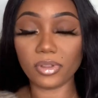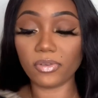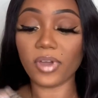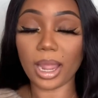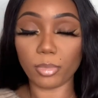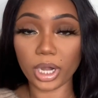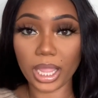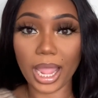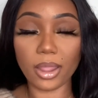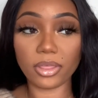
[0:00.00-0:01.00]
the fabric.
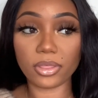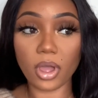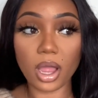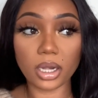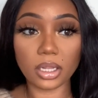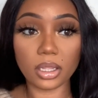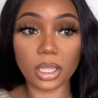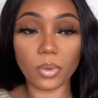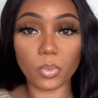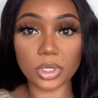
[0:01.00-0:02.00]
I thought
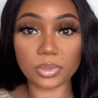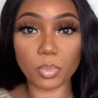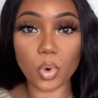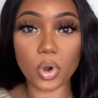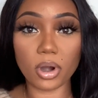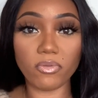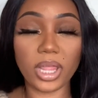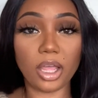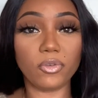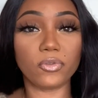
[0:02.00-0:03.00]
it was more of
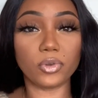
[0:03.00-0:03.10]
like a